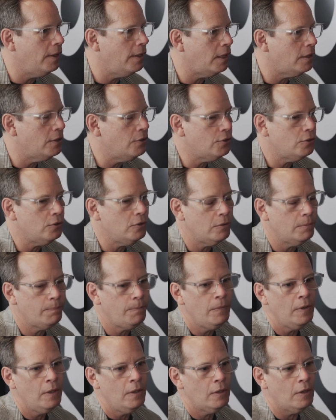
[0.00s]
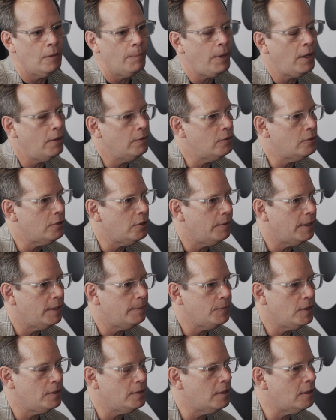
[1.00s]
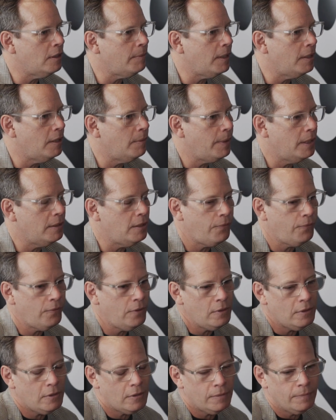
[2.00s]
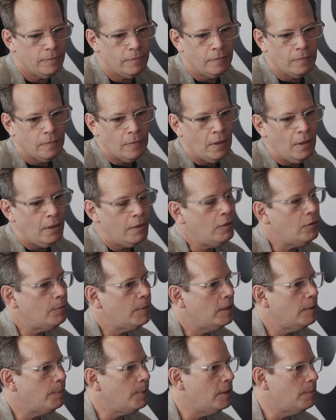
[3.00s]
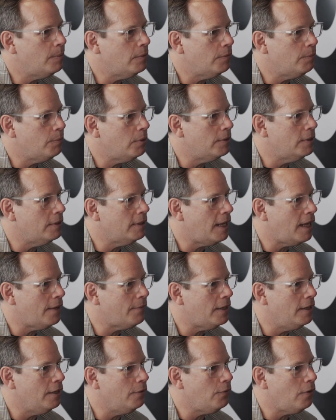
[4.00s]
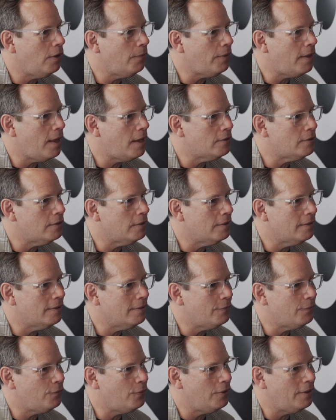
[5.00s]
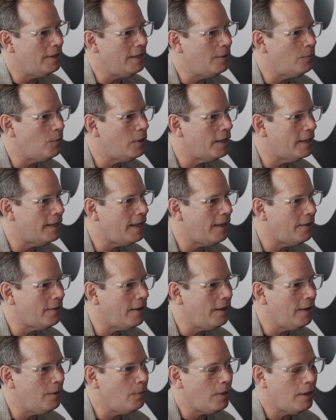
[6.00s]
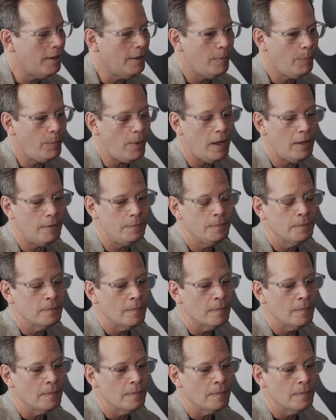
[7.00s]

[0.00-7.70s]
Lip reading: the uninsured component to it. Is it going to make a big difference? Not many people are probably going to have 85,000 in one account anyway, but